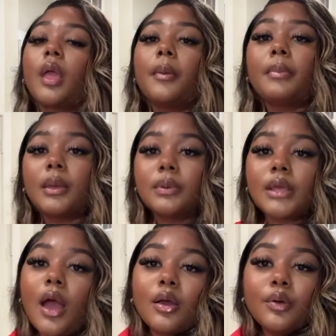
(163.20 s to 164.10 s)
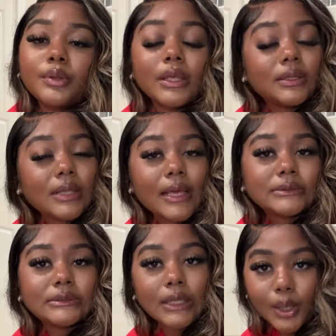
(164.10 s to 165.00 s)
Maybe y'all gonna get like
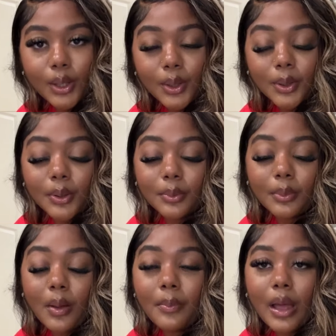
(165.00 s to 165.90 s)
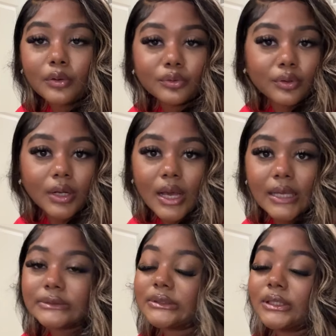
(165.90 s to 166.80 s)
some Bottle Girl
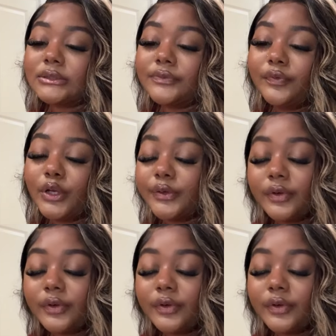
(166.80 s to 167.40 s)
content very,